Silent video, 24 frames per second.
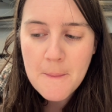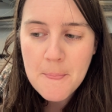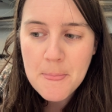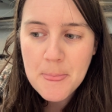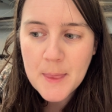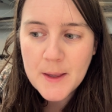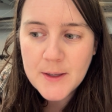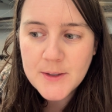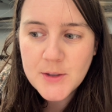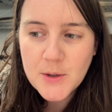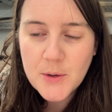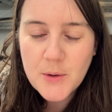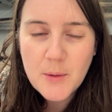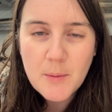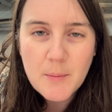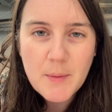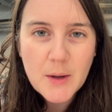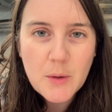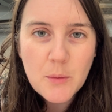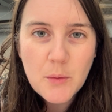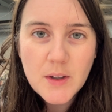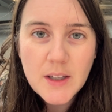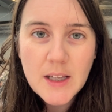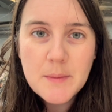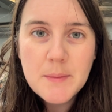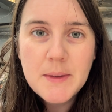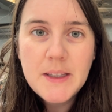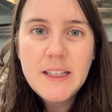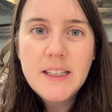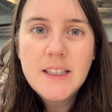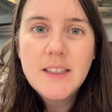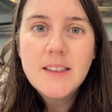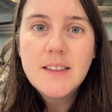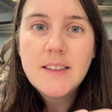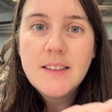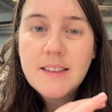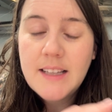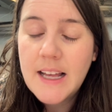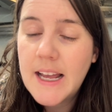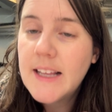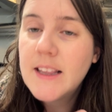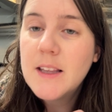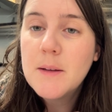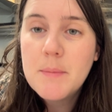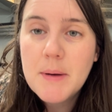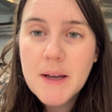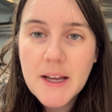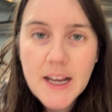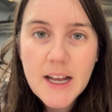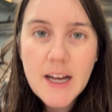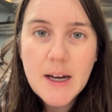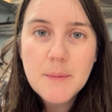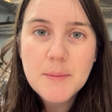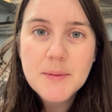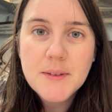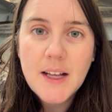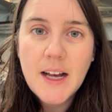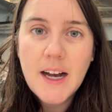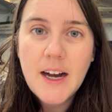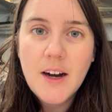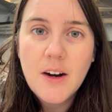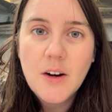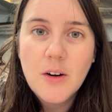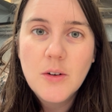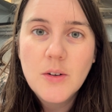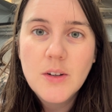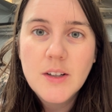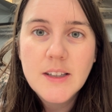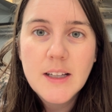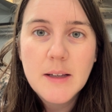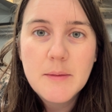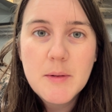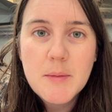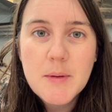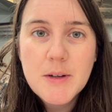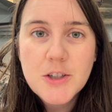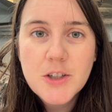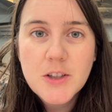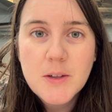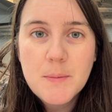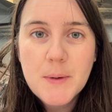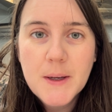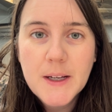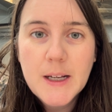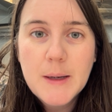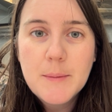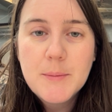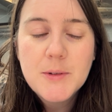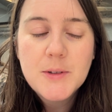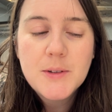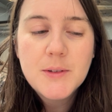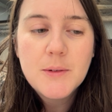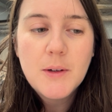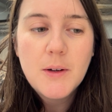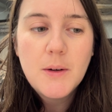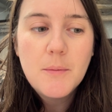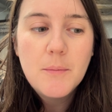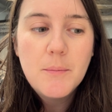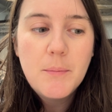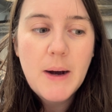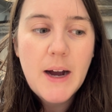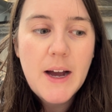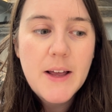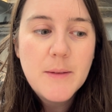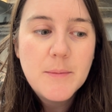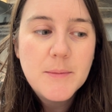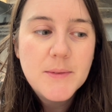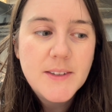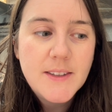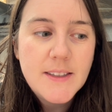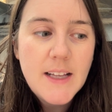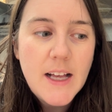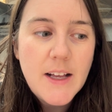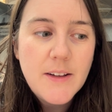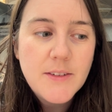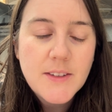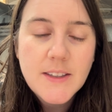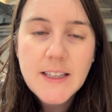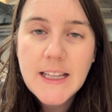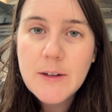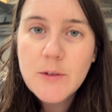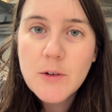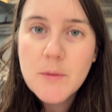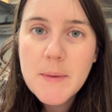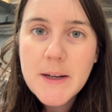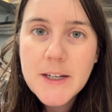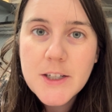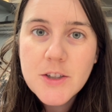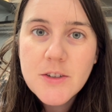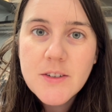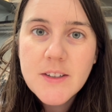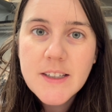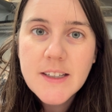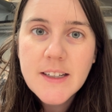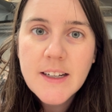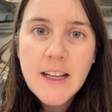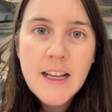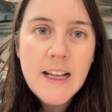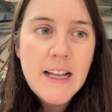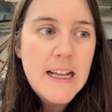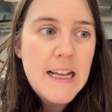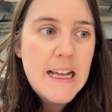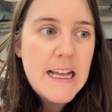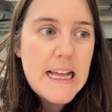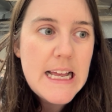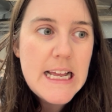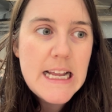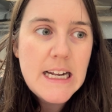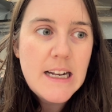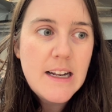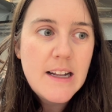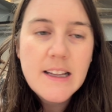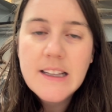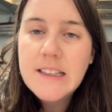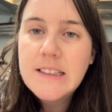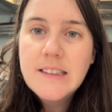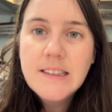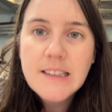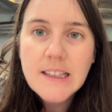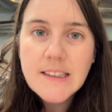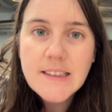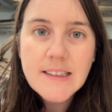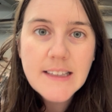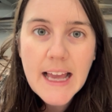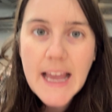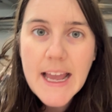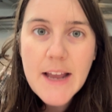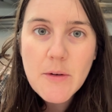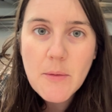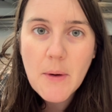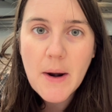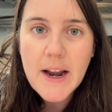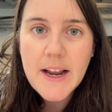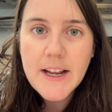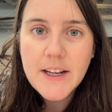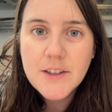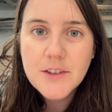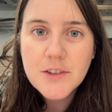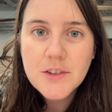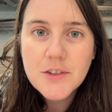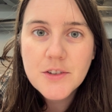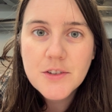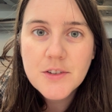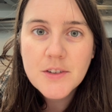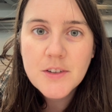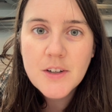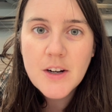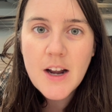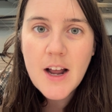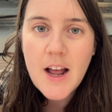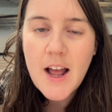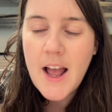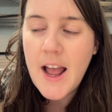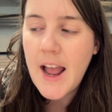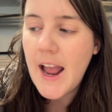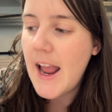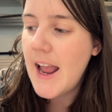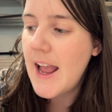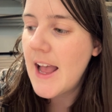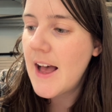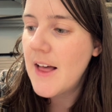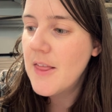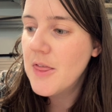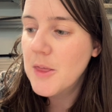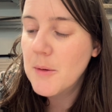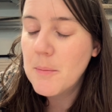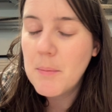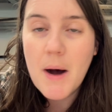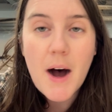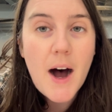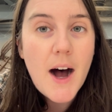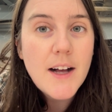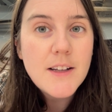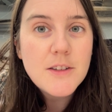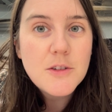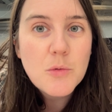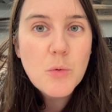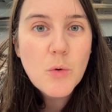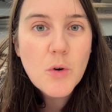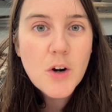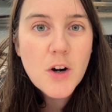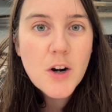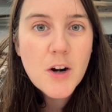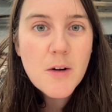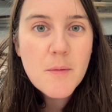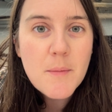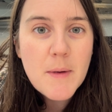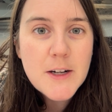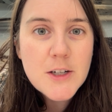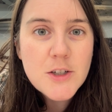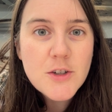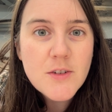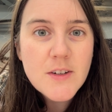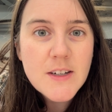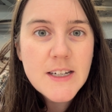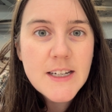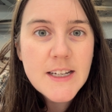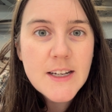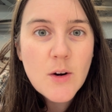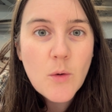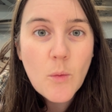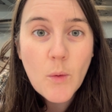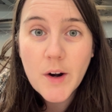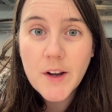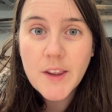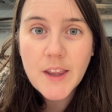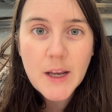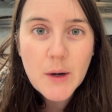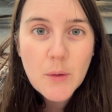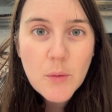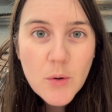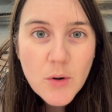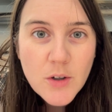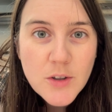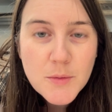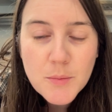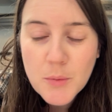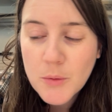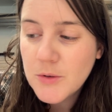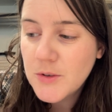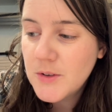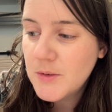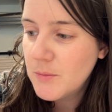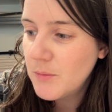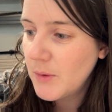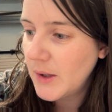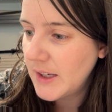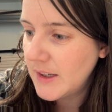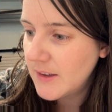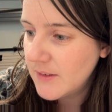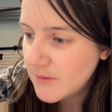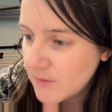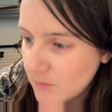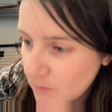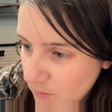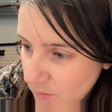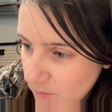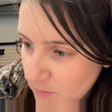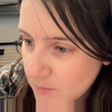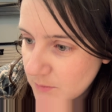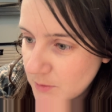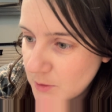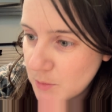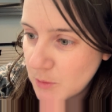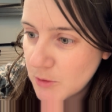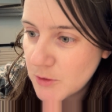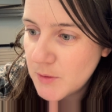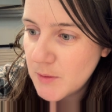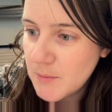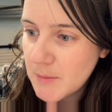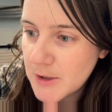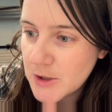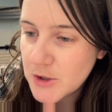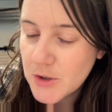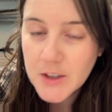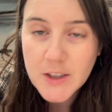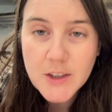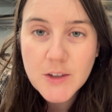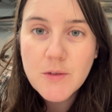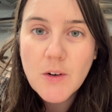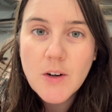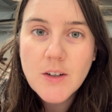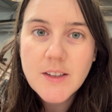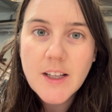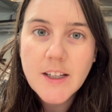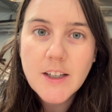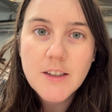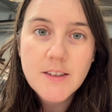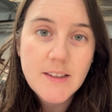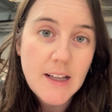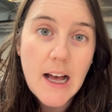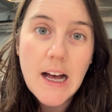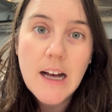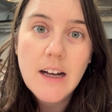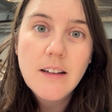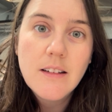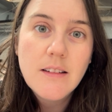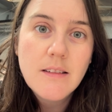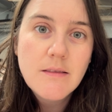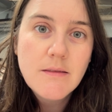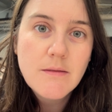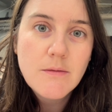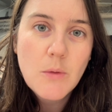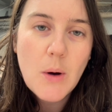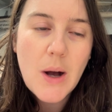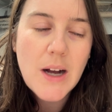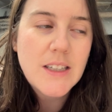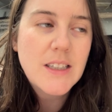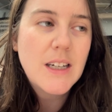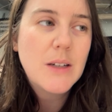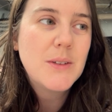So I'm like, well, let me take the pickups out and let me measure the pickups by themselves. And they were measuring in the 6K range. And the pots were measuring where they were supposed to be measuring as far as I could tell. Well, actually, I